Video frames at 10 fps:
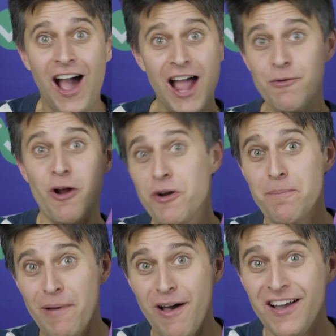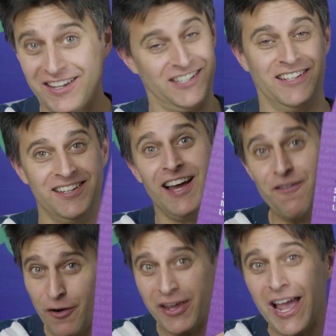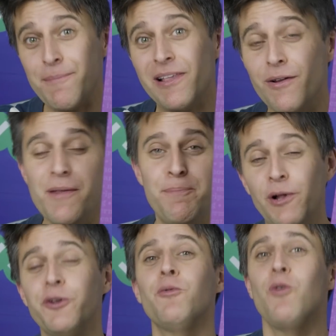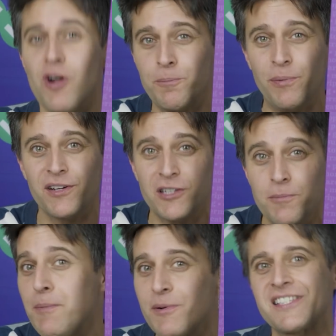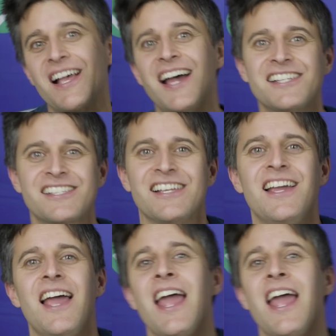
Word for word: I wrote a book, a vocabulary builder workbook to be precise.